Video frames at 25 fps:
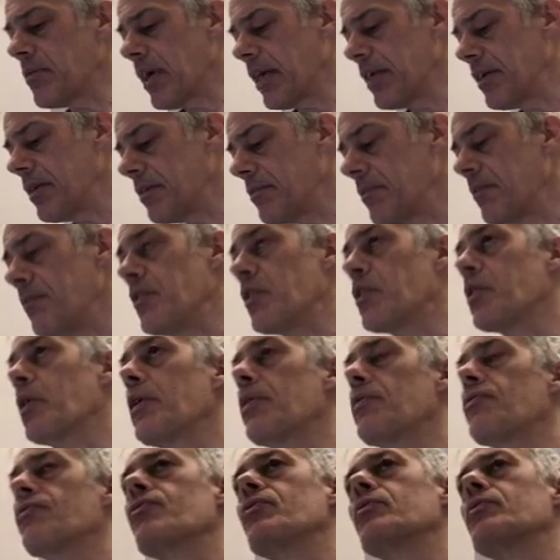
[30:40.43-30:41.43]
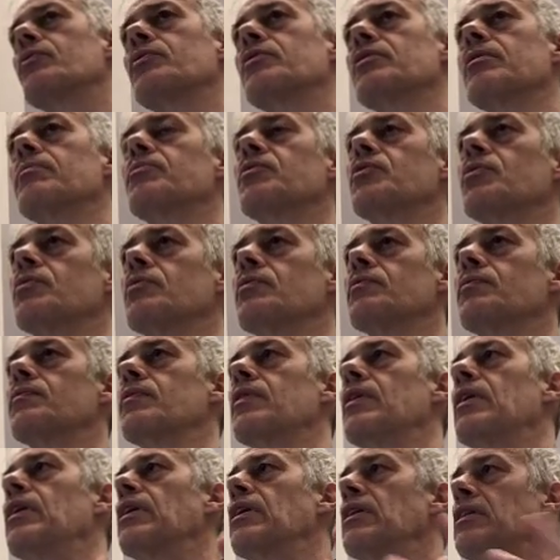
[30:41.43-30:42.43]
like if you're going through some sort of
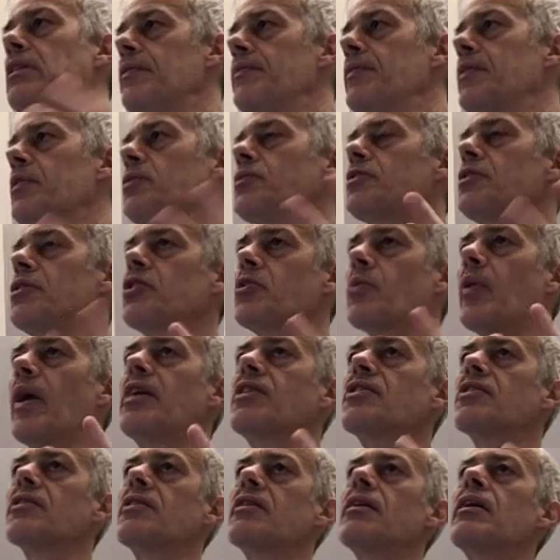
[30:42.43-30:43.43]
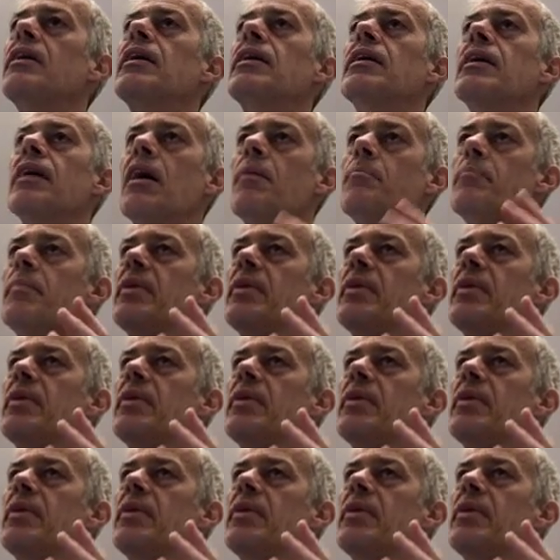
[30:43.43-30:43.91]
difficult situation, a